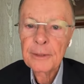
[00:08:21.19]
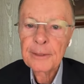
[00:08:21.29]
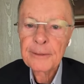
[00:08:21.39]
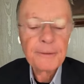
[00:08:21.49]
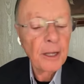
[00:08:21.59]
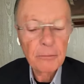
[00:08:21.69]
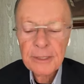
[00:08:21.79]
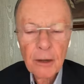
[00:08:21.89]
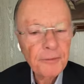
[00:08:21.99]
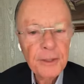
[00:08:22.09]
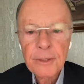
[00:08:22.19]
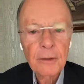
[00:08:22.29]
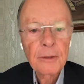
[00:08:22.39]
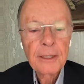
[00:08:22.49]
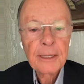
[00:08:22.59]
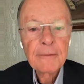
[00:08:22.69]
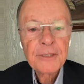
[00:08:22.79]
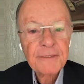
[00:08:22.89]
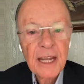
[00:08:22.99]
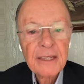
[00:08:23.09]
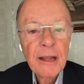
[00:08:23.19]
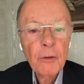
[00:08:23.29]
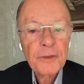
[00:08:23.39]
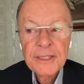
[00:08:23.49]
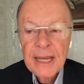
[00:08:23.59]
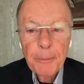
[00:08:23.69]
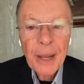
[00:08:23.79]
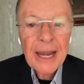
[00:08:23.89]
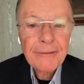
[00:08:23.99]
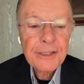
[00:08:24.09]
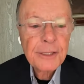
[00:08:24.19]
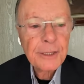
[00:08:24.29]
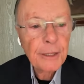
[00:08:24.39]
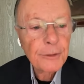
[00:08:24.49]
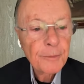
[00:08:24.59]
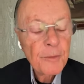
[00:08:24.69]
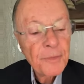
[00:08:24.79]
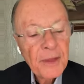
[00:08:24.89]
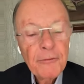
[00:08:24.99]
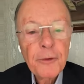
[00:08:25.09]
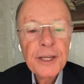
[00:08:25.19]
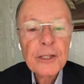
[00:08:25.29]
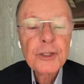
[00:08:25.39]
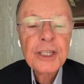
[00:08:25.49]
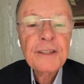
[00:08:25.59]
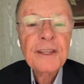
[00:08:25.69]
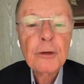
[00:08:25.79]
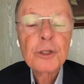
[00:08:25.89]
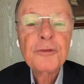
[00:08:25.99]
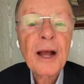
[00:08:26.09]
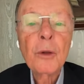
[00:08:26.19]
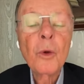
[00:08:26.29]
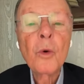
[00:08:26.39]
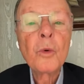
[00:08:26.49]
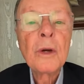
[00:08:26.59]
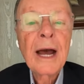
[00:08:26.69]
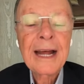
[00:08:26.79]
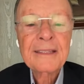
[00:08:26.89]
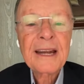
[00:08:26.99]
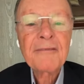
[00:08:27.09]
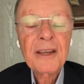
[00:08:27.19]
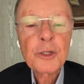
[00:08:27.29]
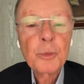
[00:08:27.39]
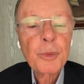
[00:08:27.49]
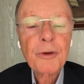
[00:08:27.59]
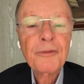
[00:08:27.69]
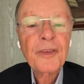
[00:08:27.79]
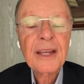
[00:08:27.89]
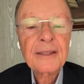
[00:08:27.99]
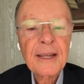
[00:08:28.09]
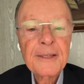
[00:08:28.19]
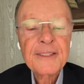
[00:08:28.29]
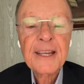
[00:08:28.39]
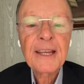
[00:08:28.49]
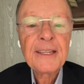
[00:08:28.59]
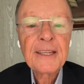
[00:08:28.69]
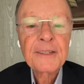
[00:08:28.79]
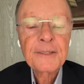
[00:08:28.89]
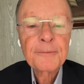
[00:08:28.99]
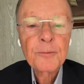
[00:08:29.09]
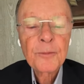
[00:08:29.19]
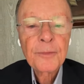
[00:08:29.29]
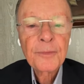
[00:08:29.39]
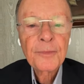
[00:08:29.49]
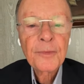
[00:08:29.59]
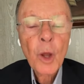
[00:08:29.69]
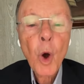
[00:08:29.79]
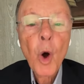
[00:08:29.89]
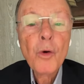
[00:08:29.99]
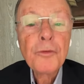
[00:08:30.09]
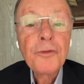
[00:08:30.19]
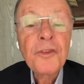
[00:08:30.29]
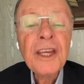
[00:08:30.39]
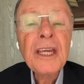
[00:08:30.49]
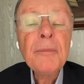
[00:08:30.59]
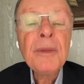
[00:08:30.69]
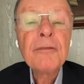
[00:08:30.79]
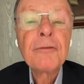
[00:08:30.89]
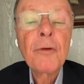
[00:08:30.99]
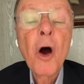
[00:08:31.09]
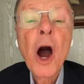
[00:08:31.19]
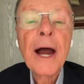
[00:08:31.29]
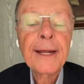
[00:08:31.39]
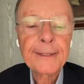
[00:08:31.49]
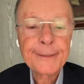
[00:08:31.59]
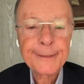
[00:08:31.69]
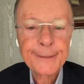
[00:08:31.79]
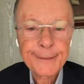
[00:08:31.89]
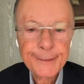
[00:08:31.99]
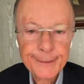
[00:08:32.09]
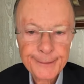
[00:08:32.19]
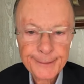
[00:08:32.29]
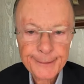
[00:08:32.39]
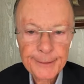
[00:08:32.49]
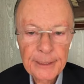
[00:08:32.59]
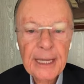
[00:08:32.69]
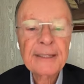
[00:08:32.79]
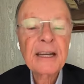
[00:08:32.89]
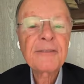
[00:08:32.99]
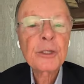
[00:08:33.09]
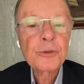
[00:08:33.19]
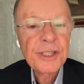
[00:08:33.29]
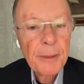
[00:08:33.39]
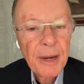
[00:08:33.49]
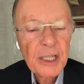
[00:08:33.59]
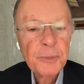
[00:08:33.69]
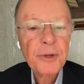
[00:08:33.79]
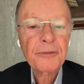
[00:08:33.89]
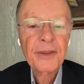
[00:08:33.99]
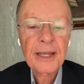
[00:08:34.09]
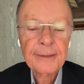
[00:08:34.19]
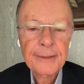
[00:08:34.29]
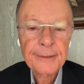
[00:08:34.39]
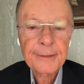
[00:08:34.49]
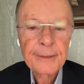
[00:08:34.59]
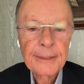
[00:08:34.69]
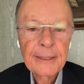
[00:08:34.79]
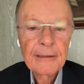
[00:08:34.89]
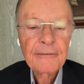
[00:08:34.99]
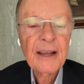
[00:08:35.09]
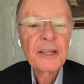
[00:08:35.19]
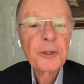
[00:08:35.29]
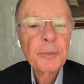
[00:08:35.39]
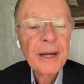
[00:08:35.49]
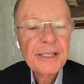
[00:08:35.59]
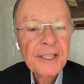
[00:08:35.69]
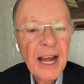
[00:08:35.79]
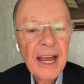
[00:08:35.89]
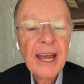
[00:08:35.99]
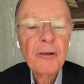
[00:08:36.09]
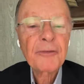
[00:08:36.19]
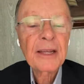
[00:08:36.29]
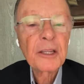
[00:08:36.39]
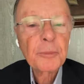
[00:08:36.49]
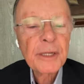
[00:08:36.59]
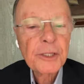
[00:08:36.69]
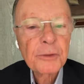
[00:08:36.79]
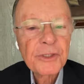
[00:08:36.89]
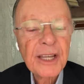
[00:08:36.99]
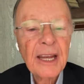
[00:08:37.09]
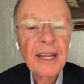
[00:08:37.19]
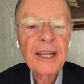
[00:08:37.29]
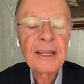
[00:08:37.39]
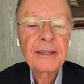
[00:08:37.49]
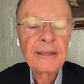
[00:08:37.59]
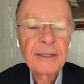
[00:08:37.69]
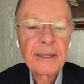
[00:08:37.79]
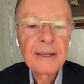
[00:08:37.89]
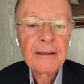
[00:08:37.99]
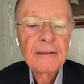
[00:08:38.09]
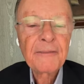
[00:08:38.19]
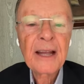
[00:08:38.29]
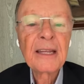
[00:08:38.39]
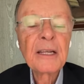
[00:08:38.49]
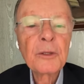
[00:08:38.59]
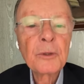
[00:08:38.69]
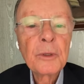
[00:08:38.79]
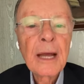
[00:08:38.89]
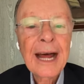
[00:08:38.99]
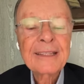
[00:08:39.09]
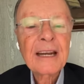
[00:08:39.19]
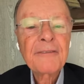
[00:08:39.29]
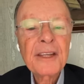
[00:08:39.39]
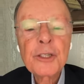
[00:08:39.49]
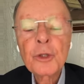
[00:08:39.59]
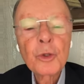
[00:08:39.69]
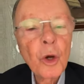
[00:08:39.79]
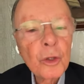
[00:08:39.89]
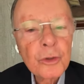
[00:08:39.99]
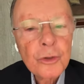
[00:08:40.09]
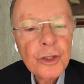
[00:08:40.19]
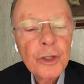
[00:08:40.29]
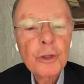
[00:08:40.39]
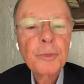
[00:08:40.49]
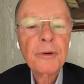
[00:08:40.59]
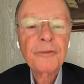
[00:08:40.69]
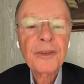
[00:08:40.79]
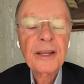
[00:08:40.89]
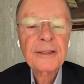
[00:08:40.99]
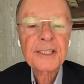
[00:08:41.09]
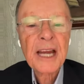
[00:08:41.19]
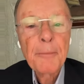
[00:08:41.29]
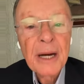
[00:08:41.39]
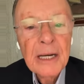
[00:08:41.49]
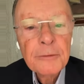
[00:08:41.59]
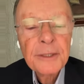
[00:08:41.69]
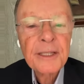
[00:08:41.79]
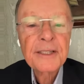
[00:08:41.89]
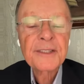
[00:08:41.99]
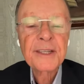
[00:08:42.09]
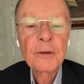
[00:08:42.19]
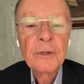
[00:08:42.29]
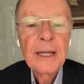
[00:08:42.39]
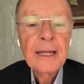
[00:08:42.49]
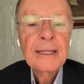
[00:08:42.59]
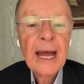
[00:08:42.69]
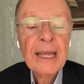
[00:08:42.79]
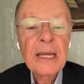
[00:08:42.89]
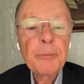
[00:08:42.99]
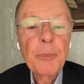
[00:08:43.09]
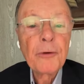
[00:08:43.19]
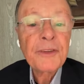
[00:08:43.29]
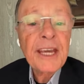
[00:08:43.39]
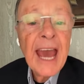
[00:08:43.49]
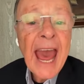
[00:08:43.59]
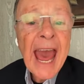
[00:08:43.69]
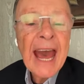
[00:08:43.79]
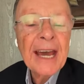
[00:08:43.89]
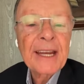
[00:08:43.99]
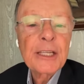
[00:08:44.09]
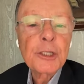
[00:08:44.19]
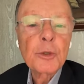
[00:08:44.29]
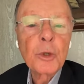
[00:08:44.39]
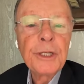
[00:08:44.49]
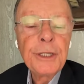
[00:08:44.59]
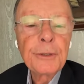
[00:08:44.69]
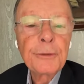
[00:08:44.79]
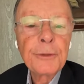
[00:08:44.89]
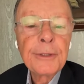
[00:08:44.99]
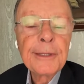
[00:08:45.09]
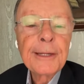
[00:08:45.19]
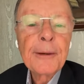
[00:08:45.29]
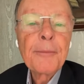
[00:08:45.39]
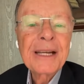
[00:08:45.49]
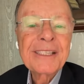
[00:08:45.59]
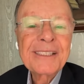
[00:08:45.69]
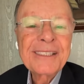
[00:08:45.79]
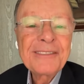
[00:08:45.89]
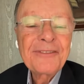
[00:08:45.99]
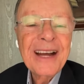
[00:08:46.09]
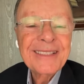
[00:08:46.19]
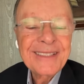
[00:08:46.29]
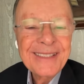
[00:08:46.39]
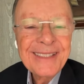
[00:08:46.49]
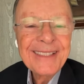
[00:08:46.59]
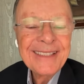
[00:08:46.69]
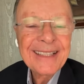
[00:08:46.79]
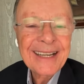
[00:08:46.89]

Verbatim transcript: Don't listen to me. You have to listen to the word of God. That's what God said through the prophet Isaiah healing you, and through the other prophets as well, telling Israel to Jerusalem, speaking through all his prophets, drawing the attention of those people who are chosen, but they would,